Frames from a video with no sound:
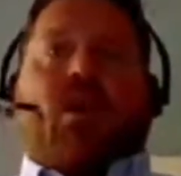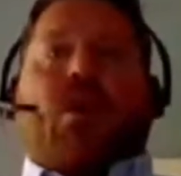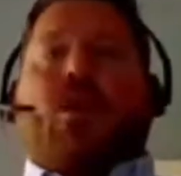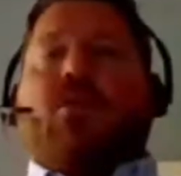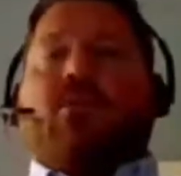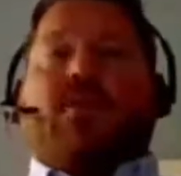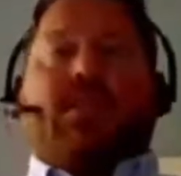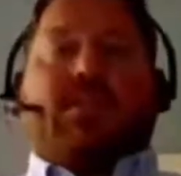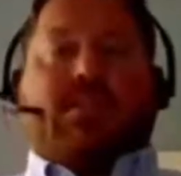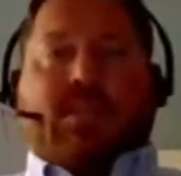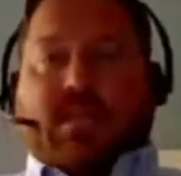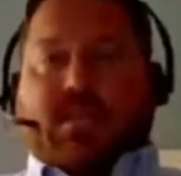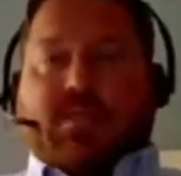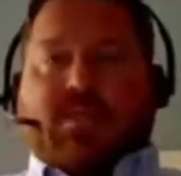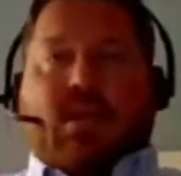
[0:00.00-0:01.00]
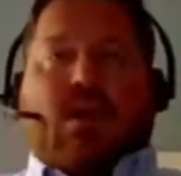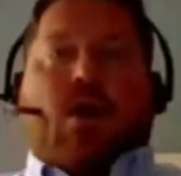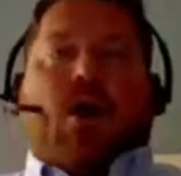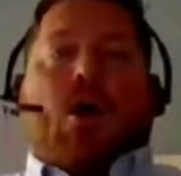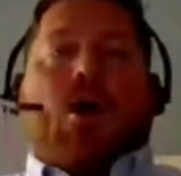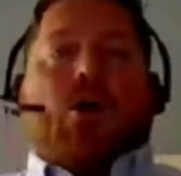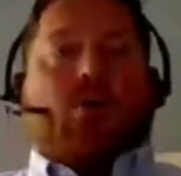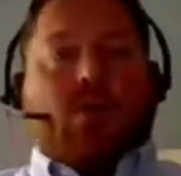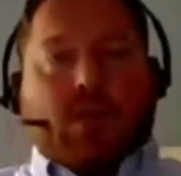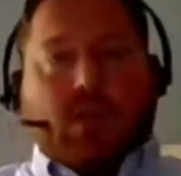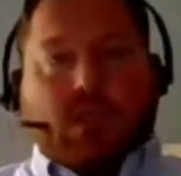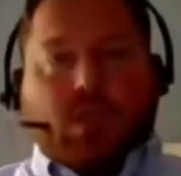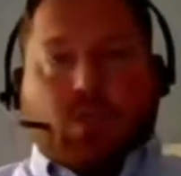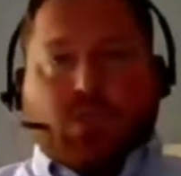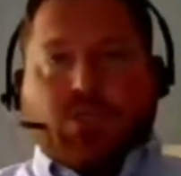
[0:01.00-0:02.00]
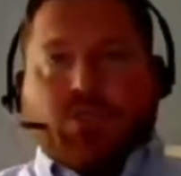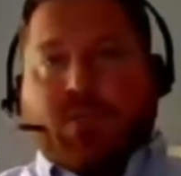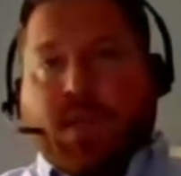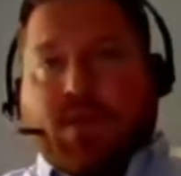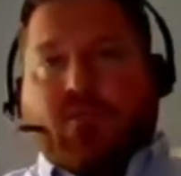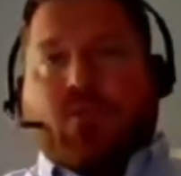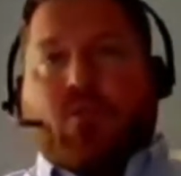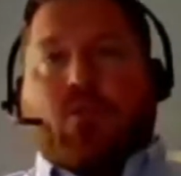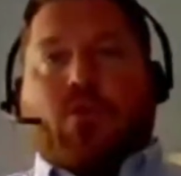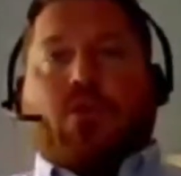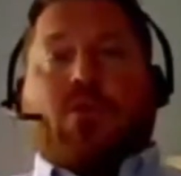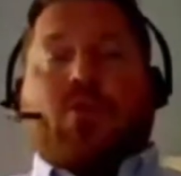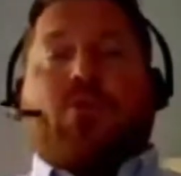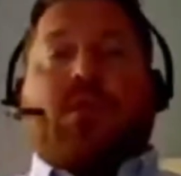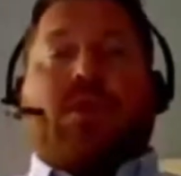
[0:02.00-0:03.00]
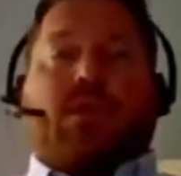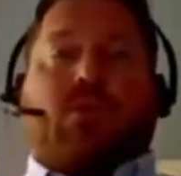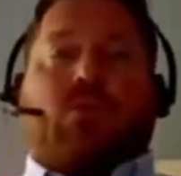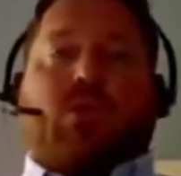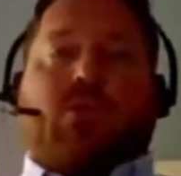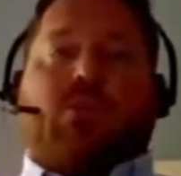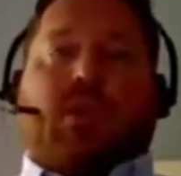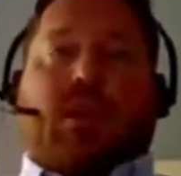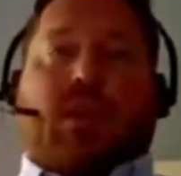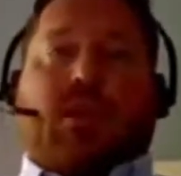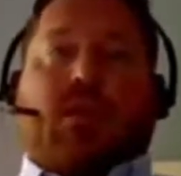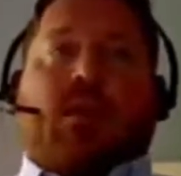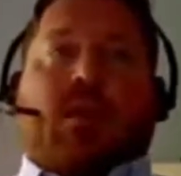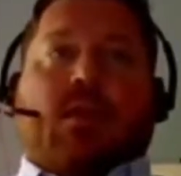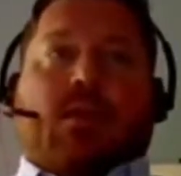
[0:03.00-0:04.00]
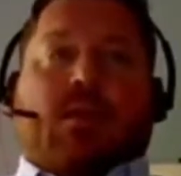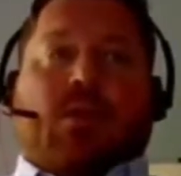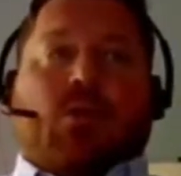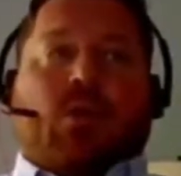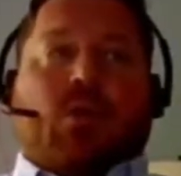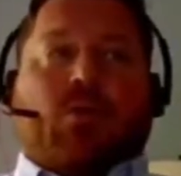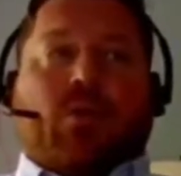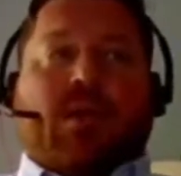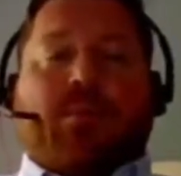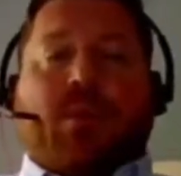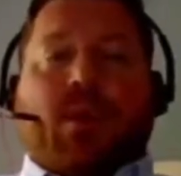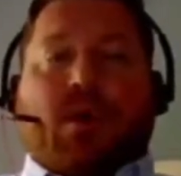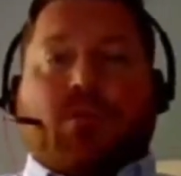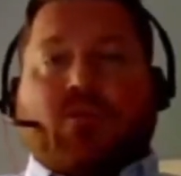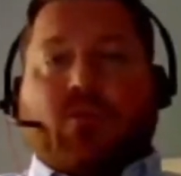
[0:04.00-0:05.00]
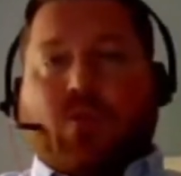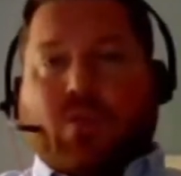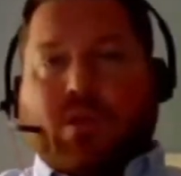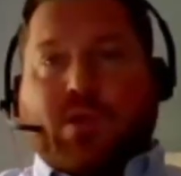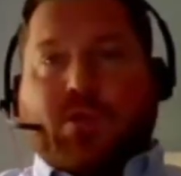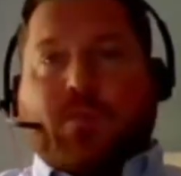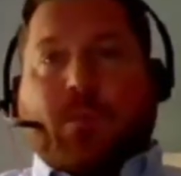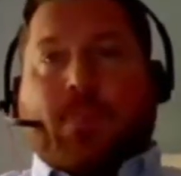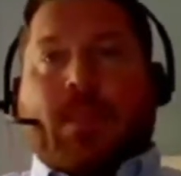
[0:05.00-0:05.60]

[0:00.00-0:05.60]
All of these things, are you getting what you paid for, or are you getting what they you know agreed upon for you?